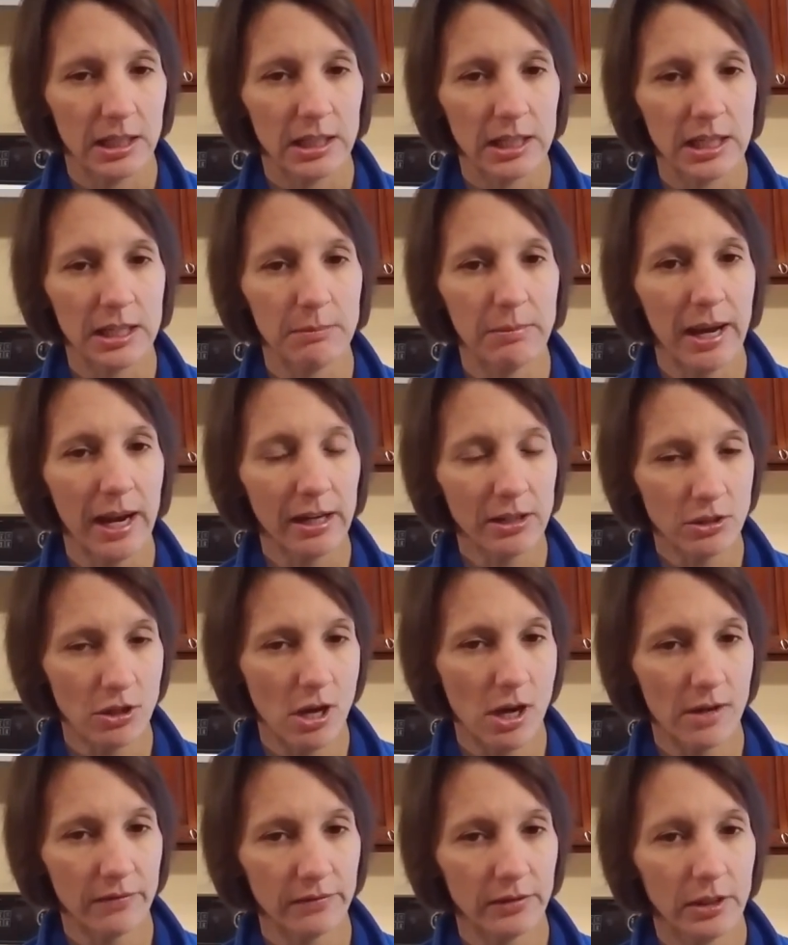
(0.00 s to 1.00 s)
He backed
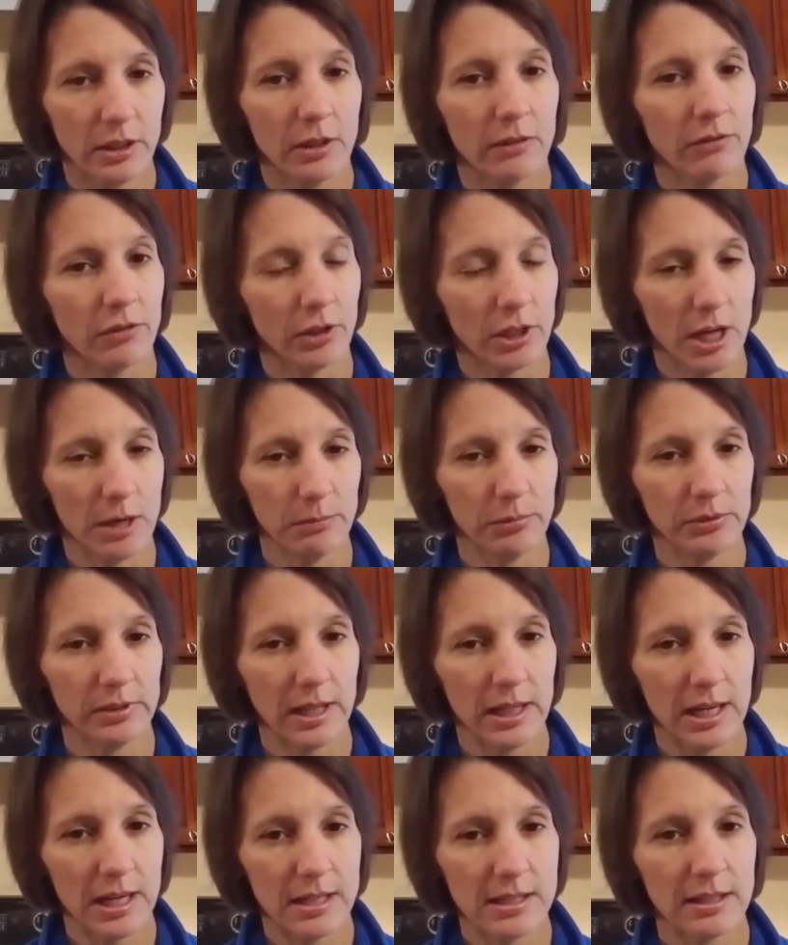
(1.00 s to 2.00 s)
off for a couple
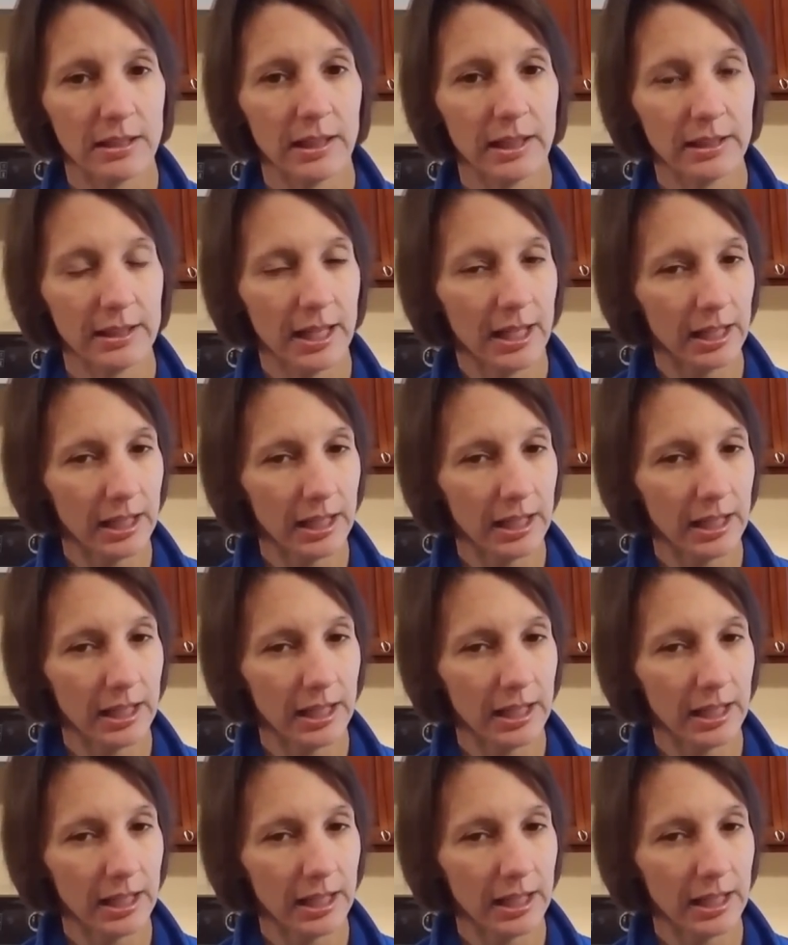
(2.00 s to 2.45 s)
days, let the